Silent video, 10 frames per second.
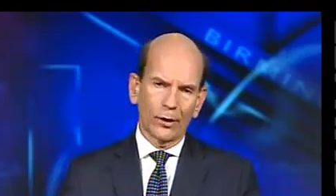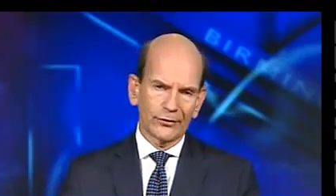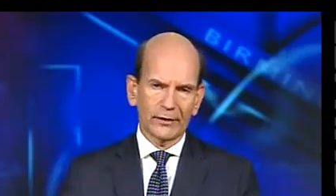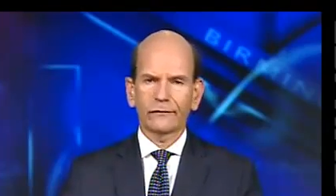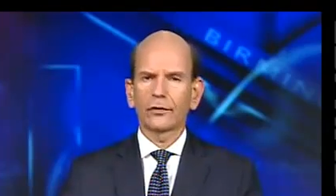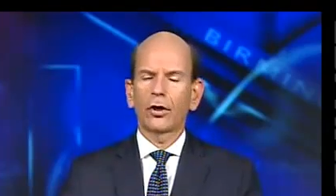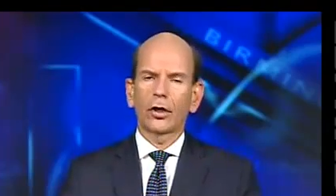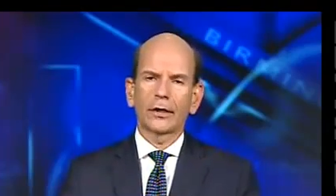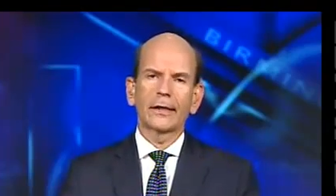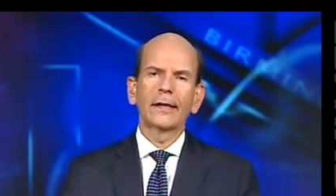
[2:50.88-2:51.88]
was at
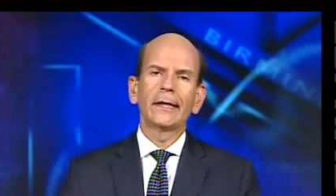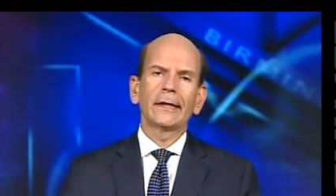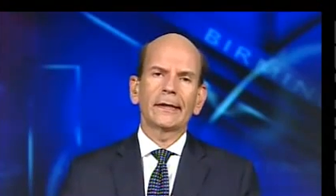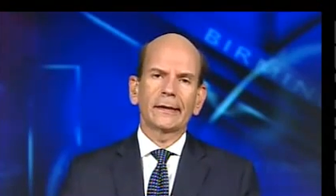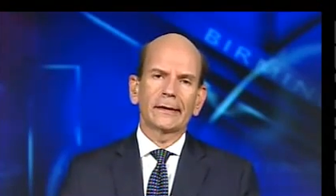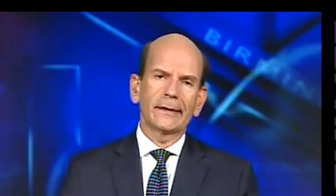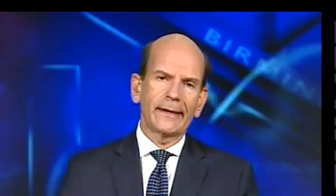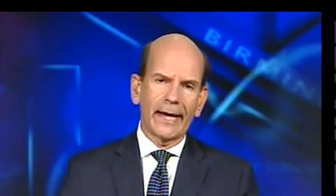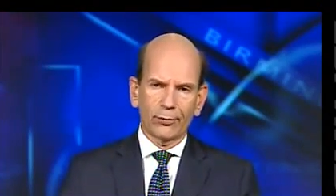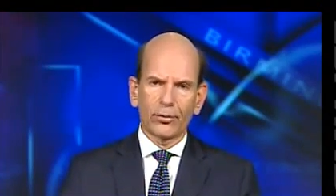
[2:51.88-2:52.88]
Florida.
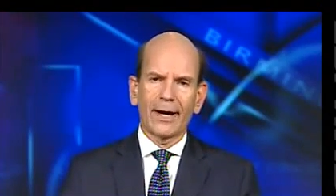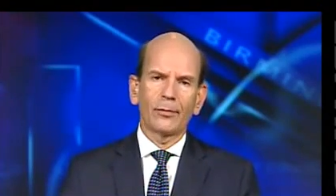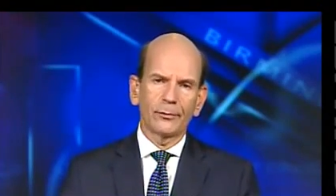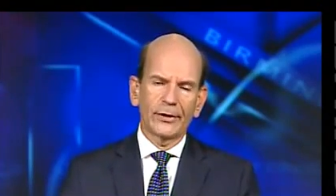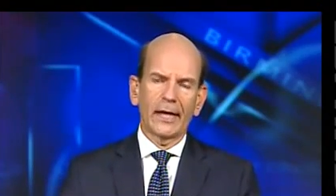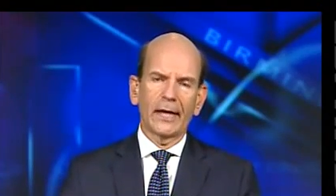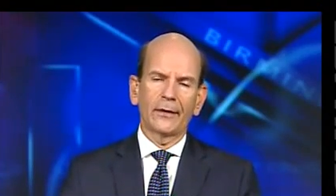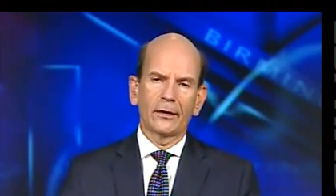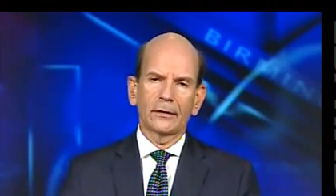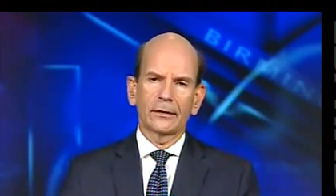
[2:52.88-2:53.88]
He had problems down
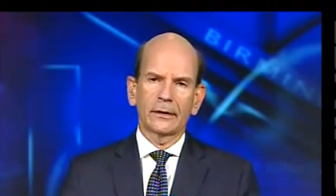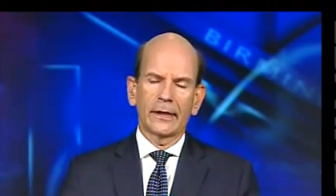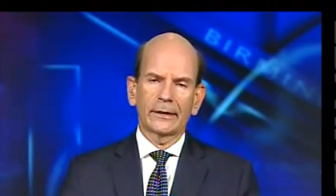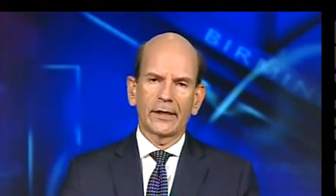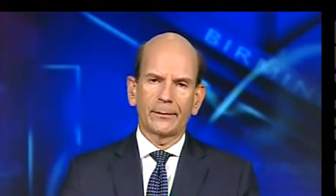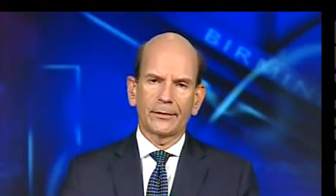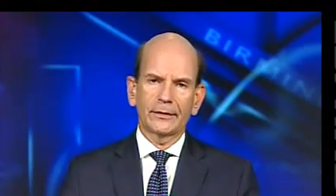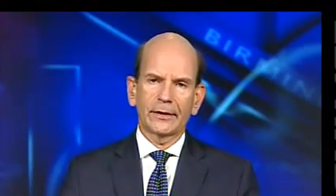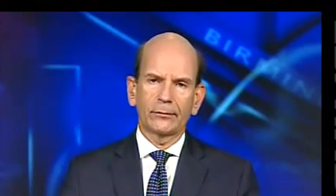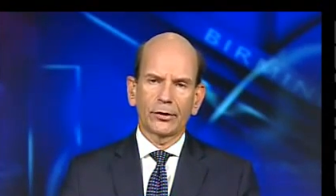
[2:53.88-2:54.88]
there and ended up
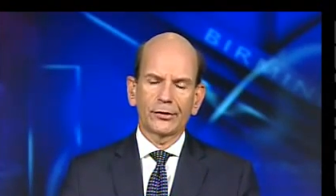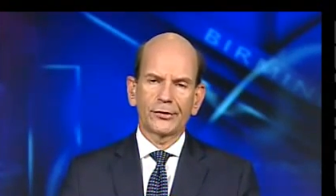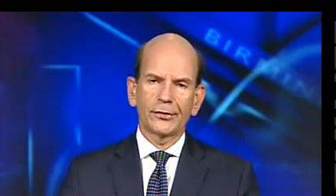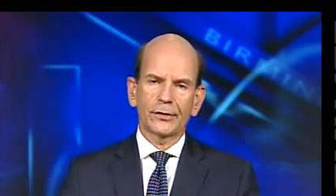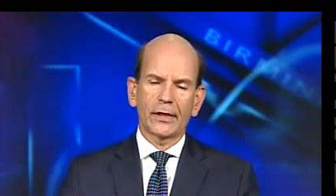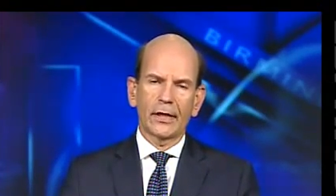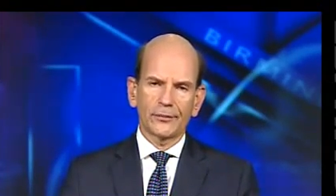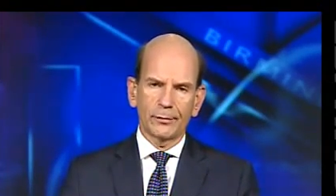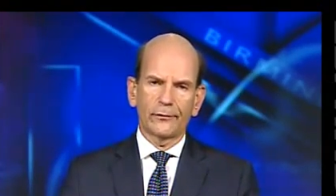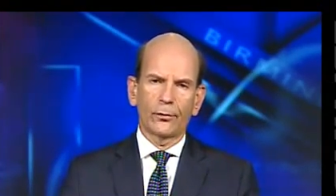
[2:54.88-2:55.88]
at Blinn Junior
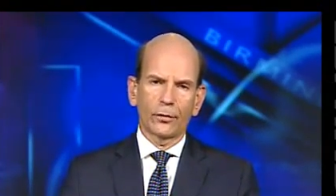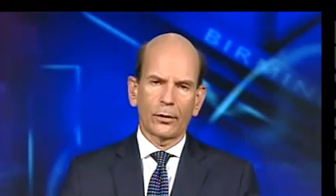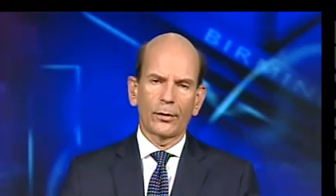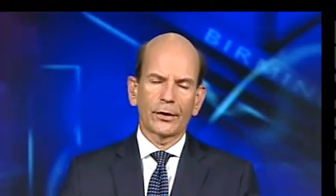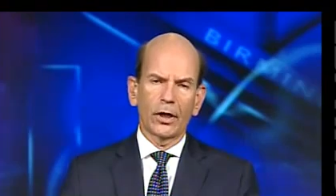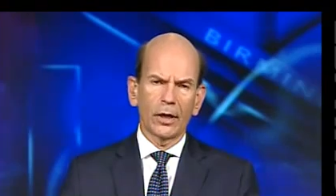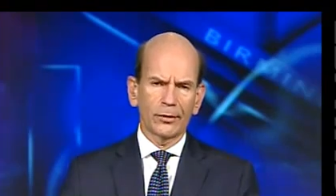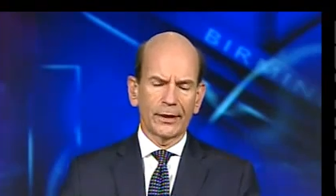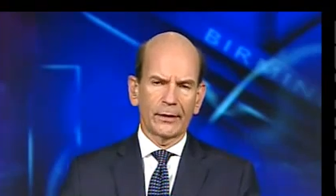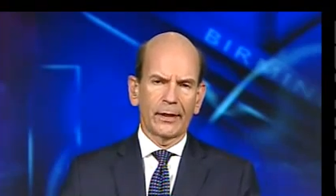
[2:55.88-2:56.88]
College before going to
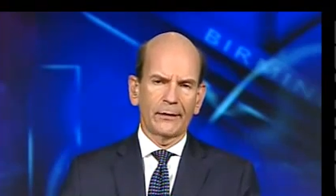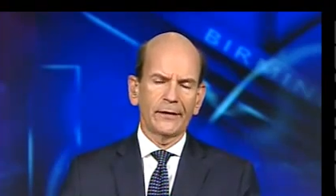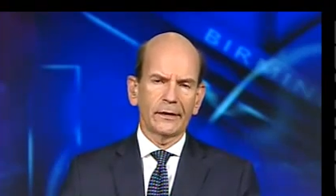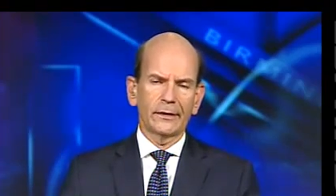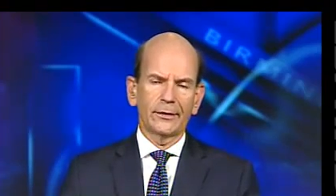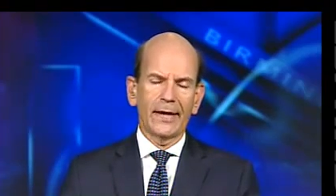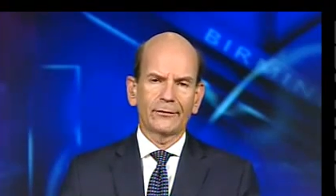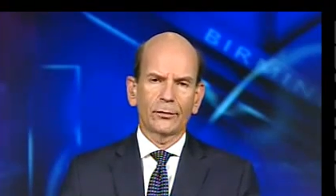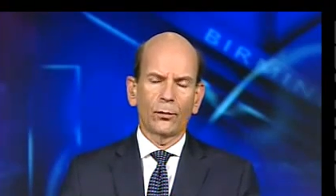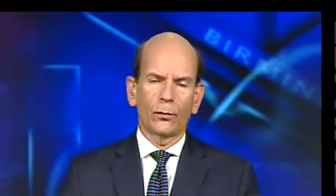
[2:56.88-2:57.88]
Auburn. And the thing that you
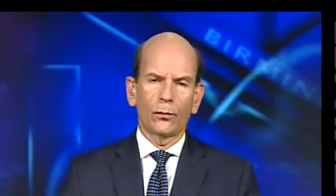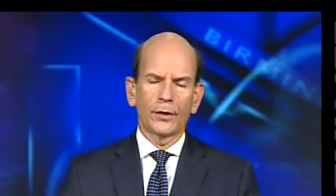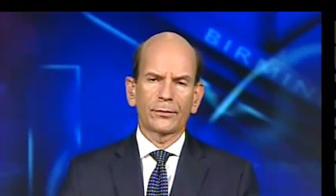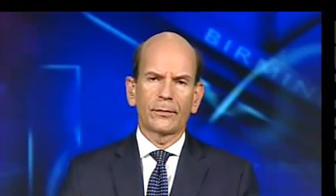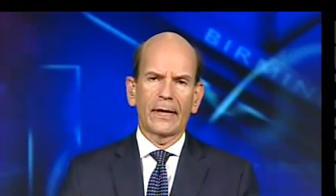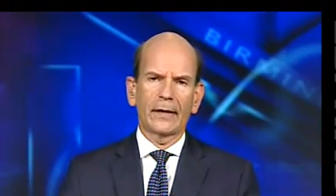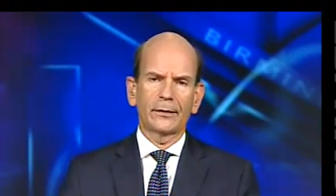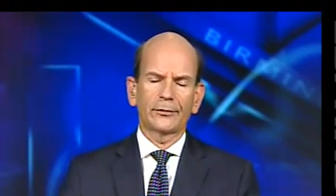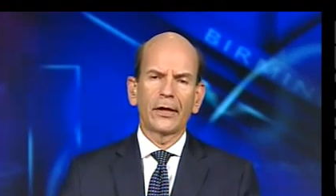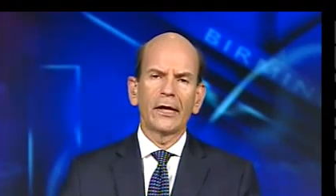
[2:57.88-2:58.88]
have to wonder about
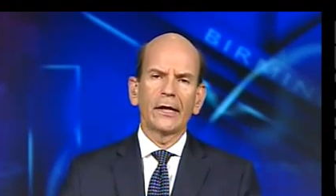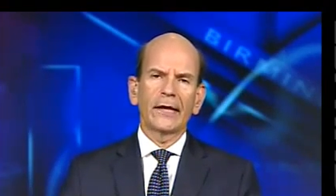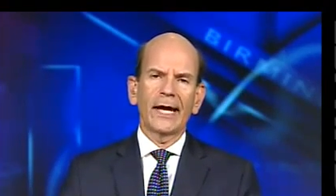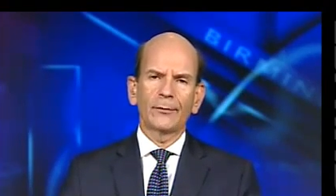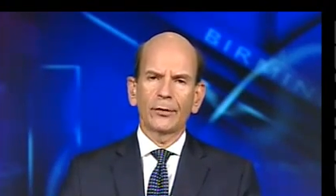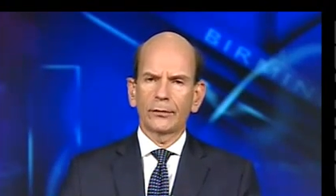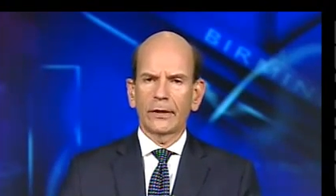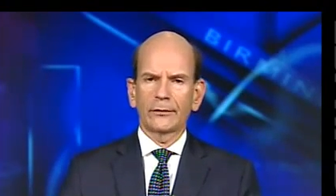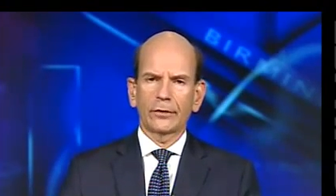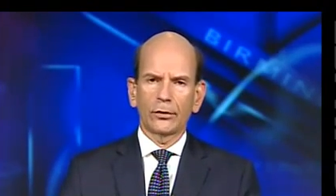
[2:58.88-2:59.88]
here is Cam Newton
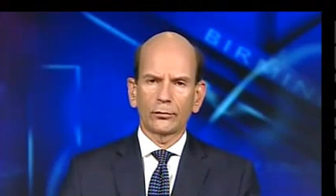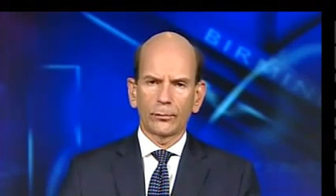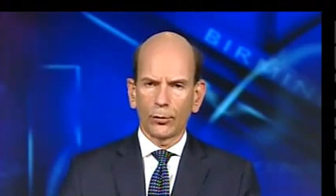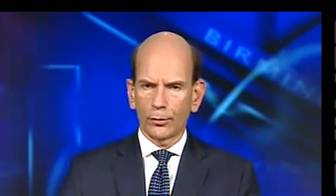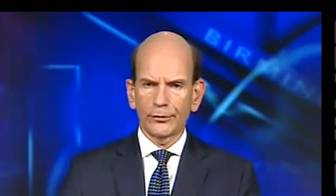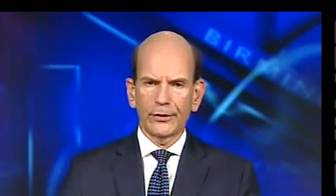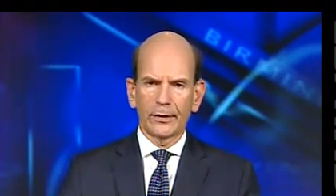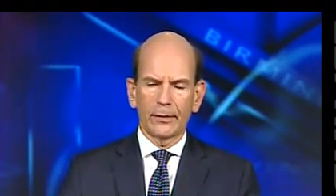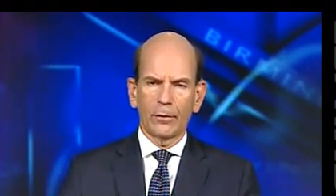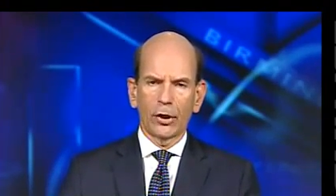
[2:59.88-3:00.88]
has told reporters,
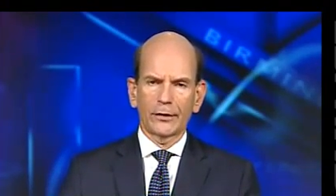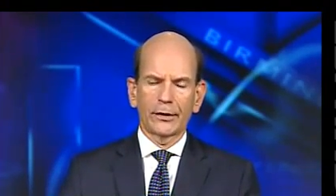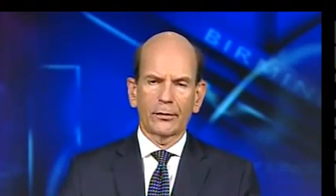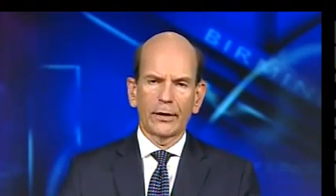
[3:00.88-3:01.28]
Mark did a